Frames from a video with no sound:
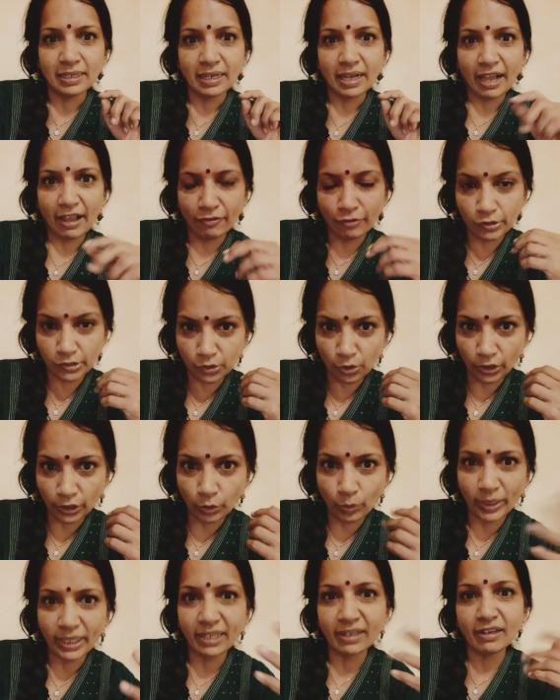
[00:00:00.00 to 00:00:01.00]
I was not
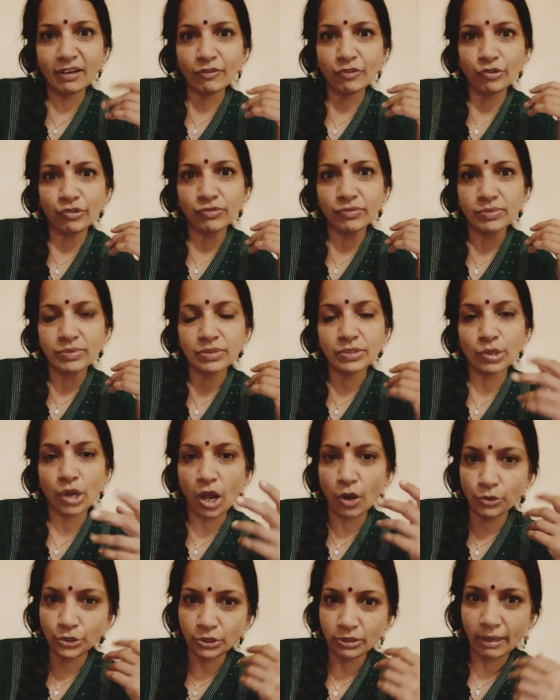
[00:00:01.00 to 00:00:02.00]
quick enough. So
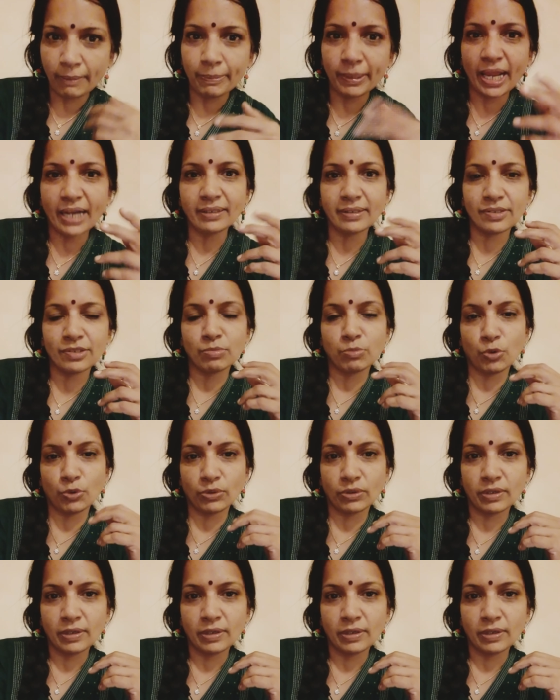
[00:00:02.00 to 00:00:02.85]
how should I practice more?